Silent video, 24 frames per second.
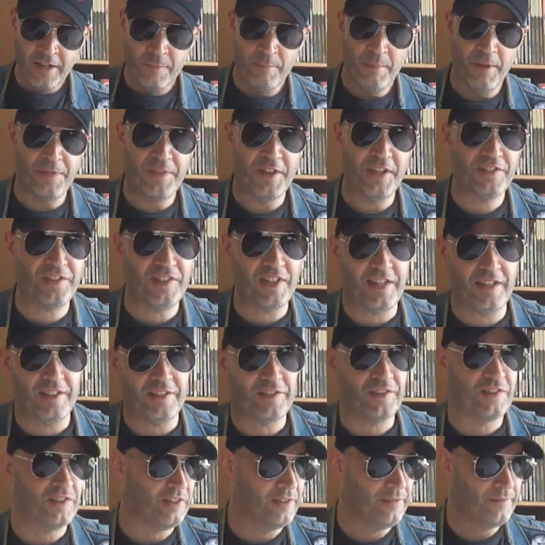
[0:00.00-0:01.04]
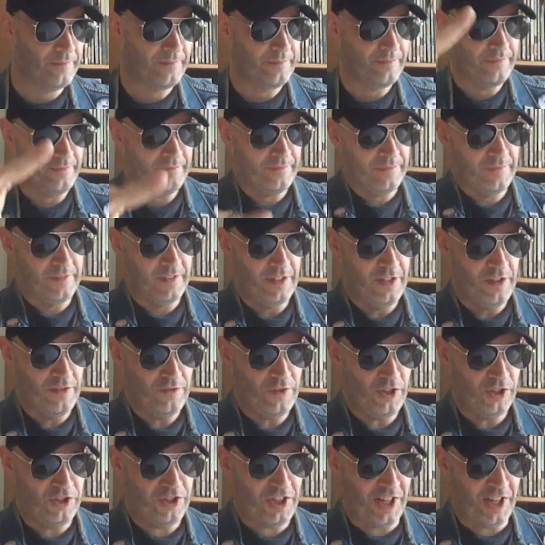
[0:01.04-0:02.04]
But this is the